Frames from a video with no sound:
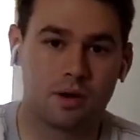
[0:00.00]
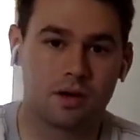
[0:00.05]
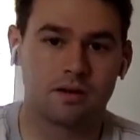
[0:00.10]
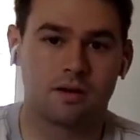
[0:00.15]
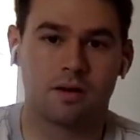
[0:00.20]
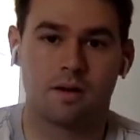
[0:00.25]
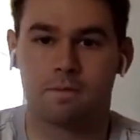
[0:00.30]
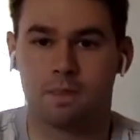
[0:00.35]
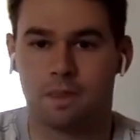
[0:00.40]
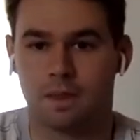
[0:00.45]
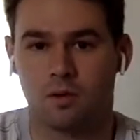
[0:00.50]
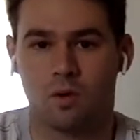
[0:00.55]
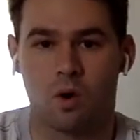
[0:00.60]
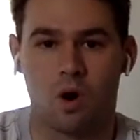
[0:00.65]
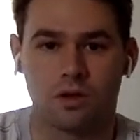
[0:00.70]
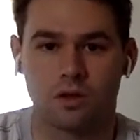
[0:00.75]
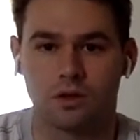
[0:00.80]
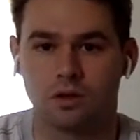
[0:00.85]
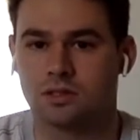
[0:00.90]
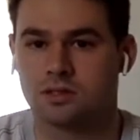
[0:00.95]
But there
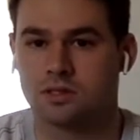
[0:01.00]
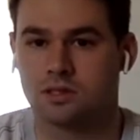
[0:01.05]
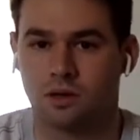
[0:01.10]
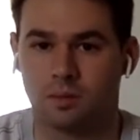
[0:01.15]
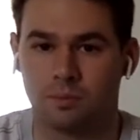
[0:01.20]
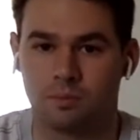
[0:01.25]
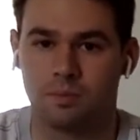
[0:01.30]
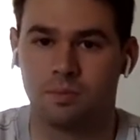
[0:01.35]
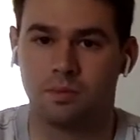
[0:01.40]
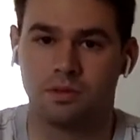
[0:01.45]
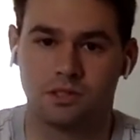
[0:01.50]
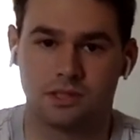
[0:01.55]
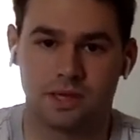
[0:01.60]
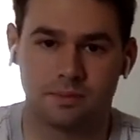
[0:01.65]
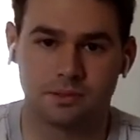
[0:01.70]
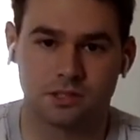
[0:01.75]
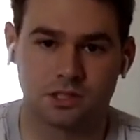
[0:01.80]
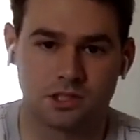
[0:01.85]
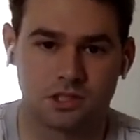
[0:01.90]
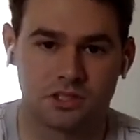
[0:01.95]
are those little
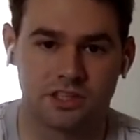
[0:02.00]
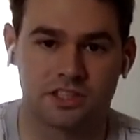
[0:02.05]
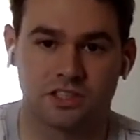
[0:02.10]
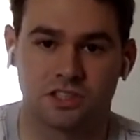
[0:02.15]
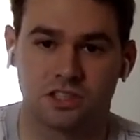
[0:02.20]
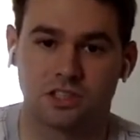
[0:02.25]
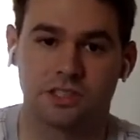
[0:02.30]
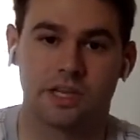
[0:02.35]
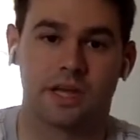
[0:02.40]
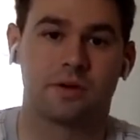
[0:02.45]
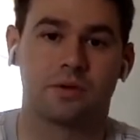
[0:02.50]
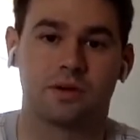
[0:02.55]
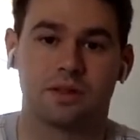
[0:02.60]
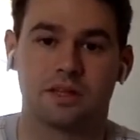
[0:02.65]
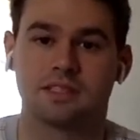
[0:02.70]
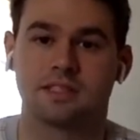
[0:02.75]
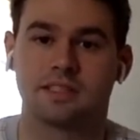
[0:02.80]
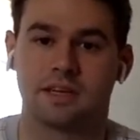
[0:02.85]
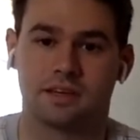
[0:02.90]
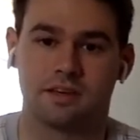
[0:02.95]
tips and tricks, just like
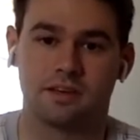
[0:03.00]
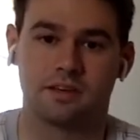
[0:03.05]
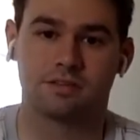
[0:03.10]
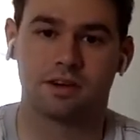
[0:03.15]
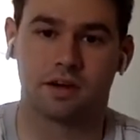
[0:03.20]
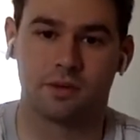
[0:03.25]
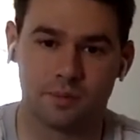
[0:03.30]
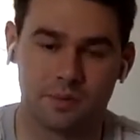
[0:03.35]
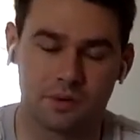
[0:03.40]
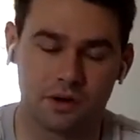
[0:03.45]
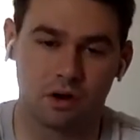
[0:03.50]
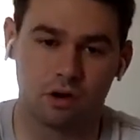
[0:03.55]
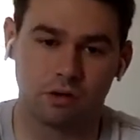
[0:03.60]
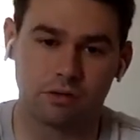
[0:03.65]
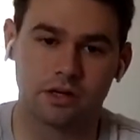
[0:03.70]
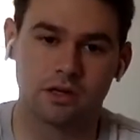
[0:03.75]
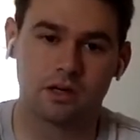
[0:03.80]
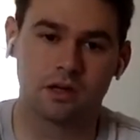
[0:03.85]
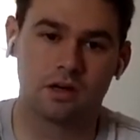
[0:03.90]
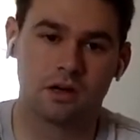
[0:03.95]
with the sinking fund we went
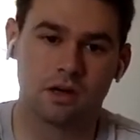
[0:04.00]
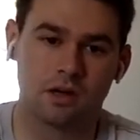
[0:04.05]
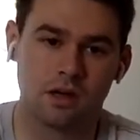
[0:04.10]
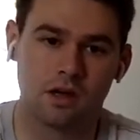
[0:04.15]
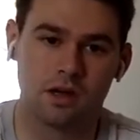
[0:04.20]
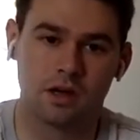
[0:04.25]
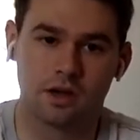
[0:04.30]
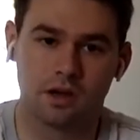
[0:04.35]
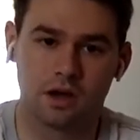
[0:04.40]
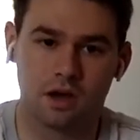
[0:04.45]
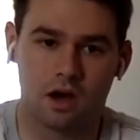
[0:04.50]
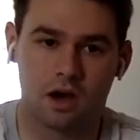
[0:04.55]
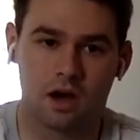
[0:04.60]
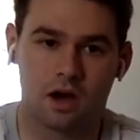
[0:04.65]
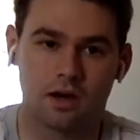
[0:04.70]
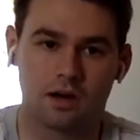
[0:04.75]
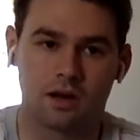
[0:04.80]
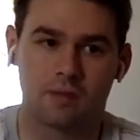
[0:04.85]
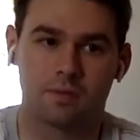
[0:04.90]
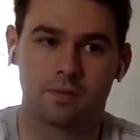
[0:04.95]
over.
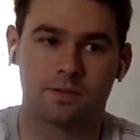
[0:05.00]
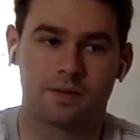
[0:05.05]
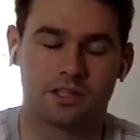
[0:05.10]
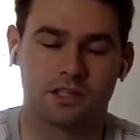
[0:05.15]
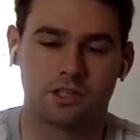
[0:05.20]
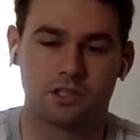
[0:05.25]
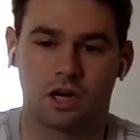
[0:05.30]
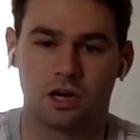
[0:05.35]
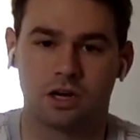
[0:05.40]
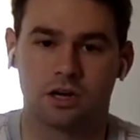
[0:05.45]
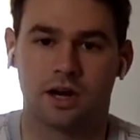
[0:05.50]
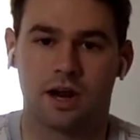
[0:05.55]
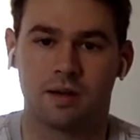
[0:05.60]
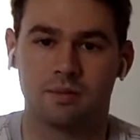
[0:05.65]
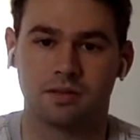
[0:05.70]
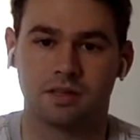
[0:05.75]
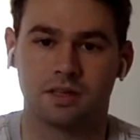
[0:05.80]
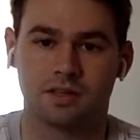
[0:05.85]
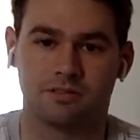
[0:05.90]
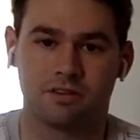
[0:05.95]
Professor Duncan,
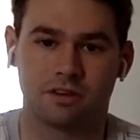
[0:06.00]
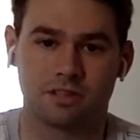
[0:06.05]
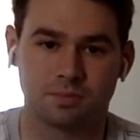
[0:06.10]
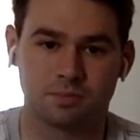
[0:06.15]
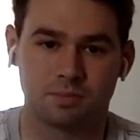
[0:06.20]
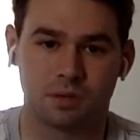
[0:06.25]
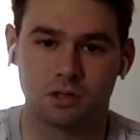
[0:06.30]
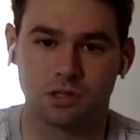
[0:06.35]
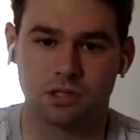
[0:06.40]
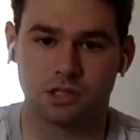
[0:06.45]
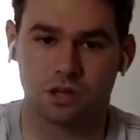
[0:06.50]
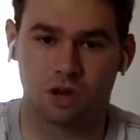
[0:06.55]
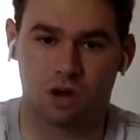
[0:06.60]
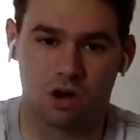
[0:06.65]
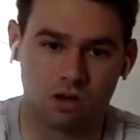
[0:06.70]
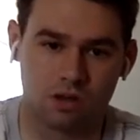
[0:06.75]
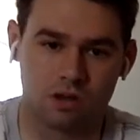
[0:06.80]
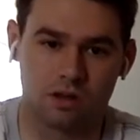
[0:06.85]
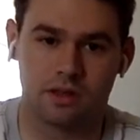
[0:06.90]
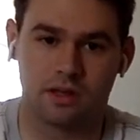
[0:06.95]
I believe, has posted
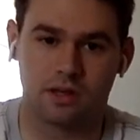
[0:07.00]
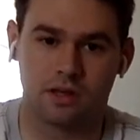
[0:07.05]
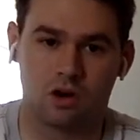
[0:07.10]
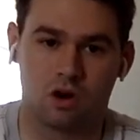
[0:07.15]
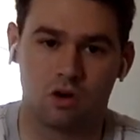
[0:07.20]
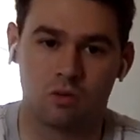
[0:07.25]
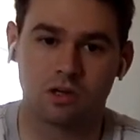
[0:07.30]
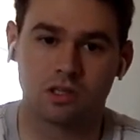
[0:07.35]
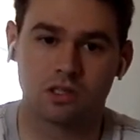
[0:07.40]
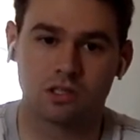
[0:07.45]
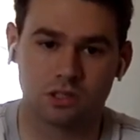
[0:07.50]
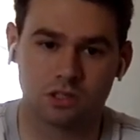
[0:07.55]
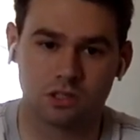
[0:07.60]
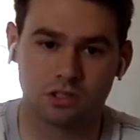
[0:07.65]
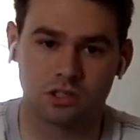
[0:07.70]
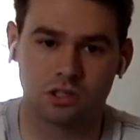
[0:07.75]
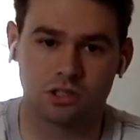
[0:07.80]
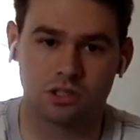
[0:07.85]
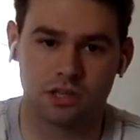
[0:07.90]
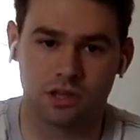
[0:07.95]
all of the homework
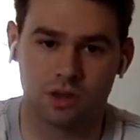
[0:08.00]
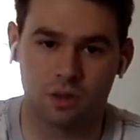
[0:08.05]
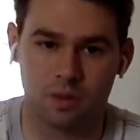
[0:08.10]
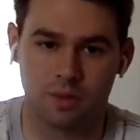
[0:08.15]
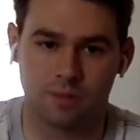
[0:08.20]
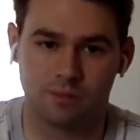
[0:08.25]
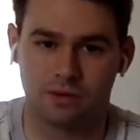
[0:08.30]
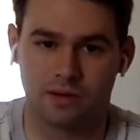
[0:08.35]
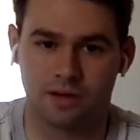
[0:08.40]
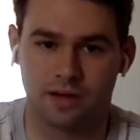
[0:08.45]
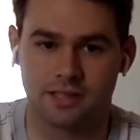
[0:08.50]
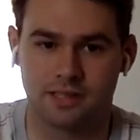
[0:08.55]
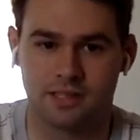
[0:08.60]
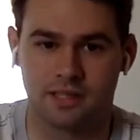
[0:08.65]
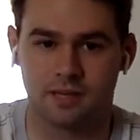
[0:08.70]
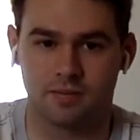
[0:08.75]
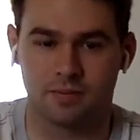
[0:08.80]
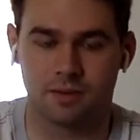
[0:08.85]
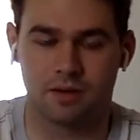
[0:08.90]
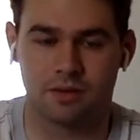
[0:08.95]
solutions. I know people are
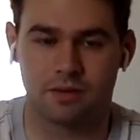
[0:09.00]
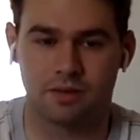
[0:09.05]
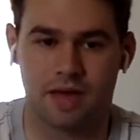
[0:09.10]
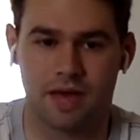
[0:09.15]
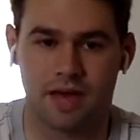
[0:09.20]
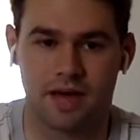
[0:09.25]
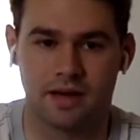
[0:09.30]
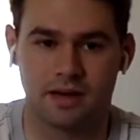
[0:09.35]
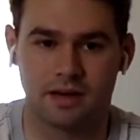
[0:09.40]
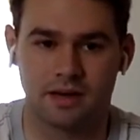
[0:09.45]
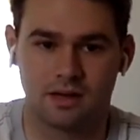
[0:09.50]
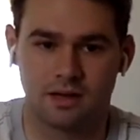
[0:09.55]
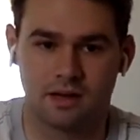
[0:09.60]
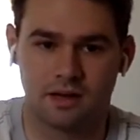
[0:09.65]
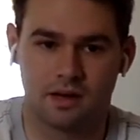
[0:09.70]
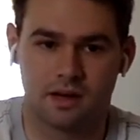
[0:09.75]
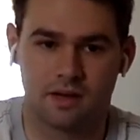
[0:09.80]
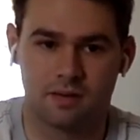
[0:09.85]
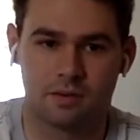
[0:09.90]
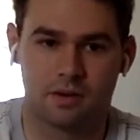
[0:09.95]
asking about that,
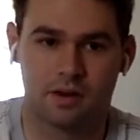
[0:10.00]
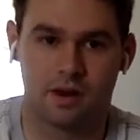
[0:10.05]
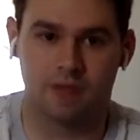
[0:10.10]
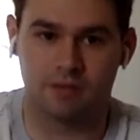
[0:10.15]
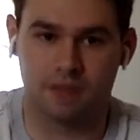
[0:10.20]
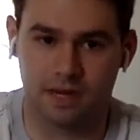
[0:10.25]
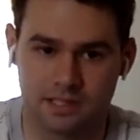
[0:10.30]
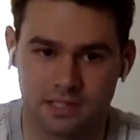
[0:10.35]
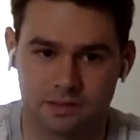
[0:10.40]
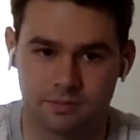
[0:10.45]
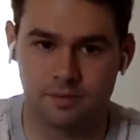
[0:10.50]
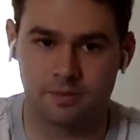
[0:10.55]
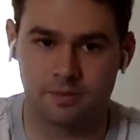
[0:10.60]
but I've got